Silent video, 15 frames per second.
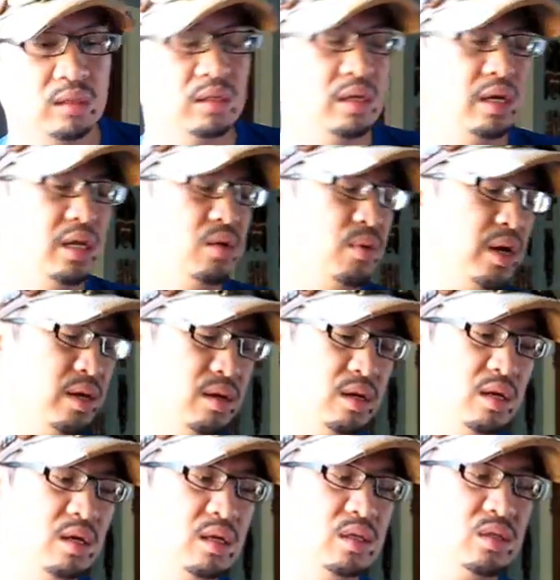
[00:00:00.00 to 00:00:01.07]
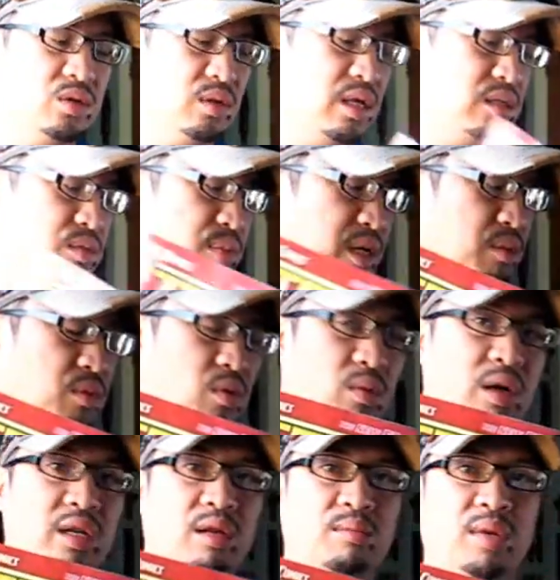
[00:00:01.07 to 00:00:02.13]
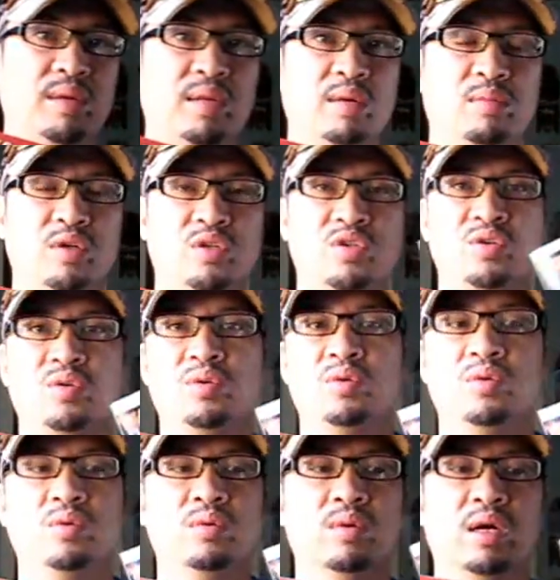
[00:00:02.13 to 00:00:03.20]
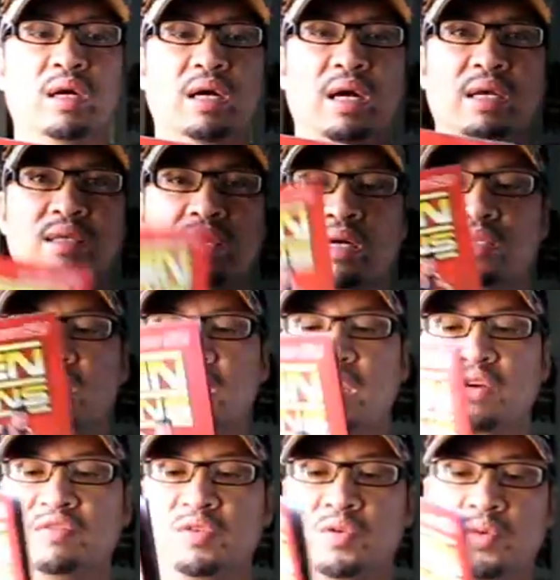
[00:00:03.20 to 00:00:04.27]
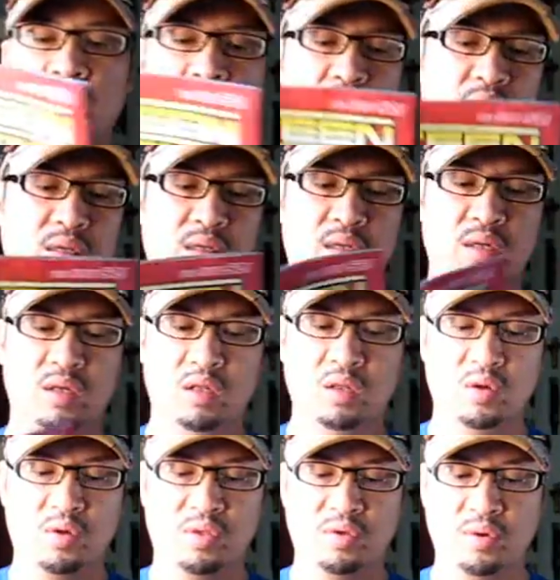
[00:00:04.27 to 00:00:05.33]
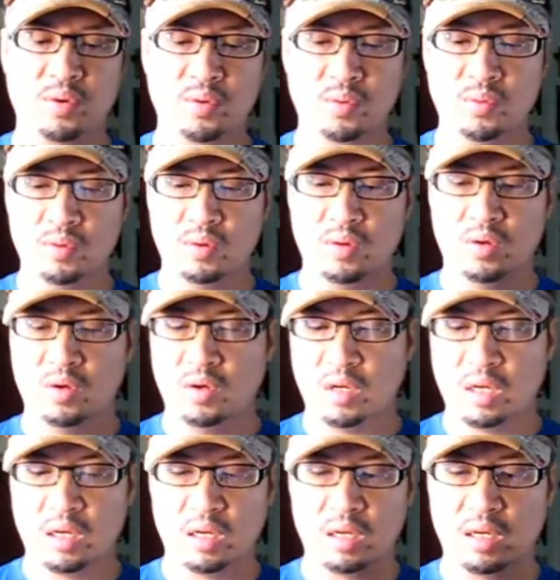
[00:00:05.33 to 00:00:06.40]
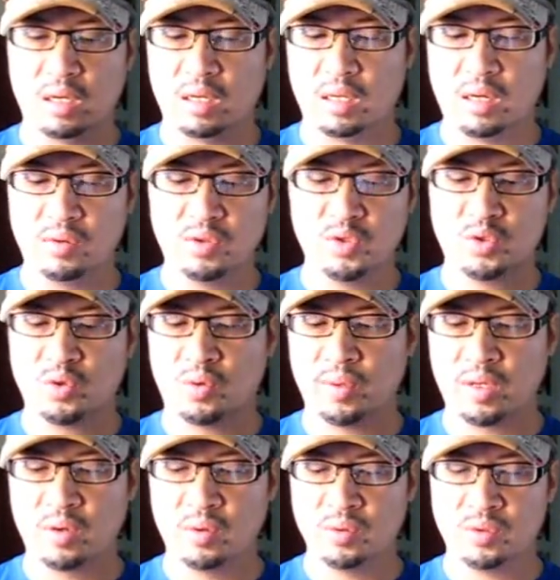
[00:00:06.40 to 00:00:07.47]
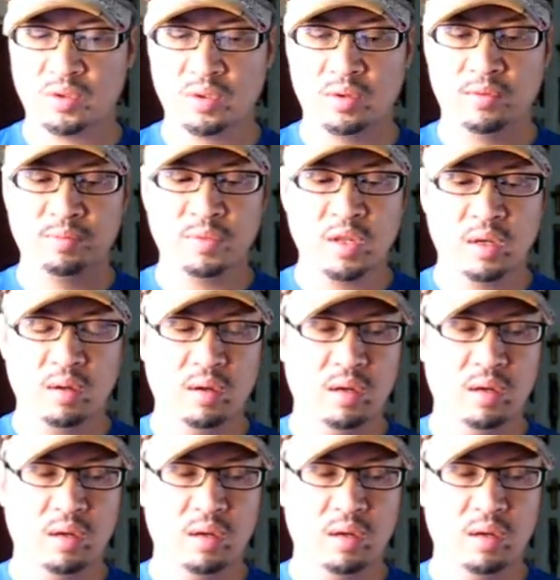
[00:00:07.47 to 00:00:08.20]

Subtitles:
well, anyway, so that's my number 1 and my number 2. I still have to look through how the story goes.